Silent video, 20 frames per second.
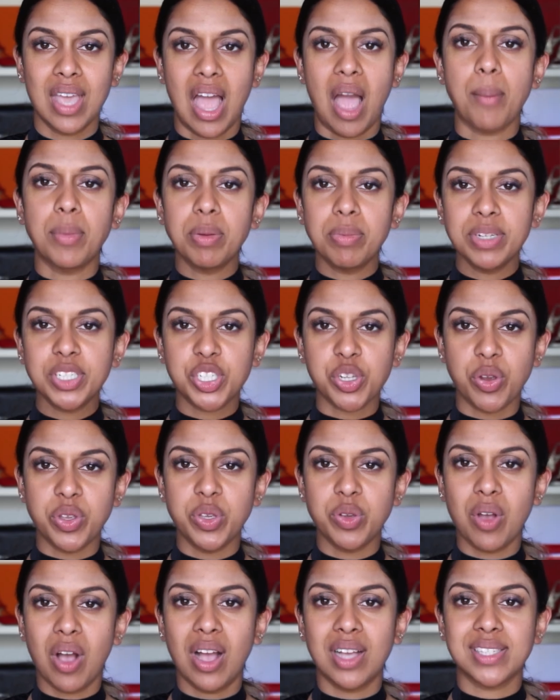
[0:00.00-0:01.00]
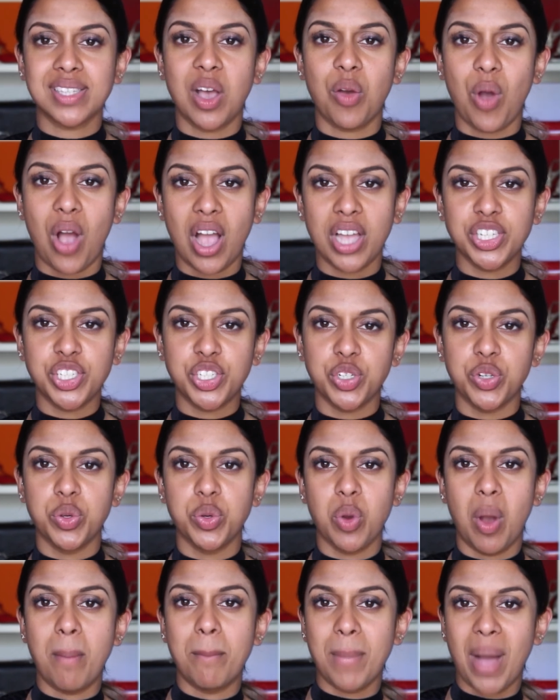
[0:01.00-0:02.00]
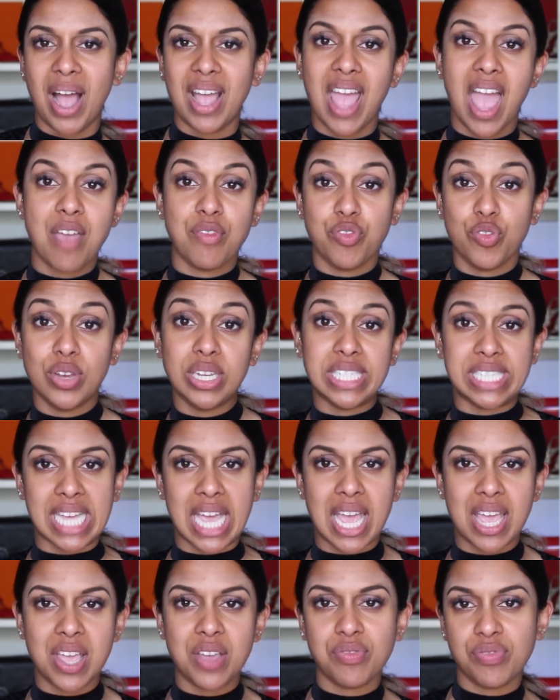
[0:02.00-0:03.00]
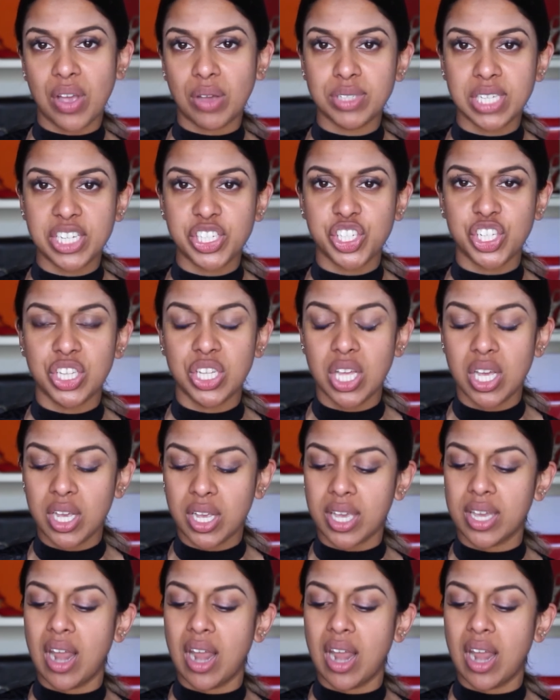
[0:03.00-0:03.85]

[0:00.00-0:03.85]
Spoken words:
I'm going to be showing you guys how I do my everyday foundation look,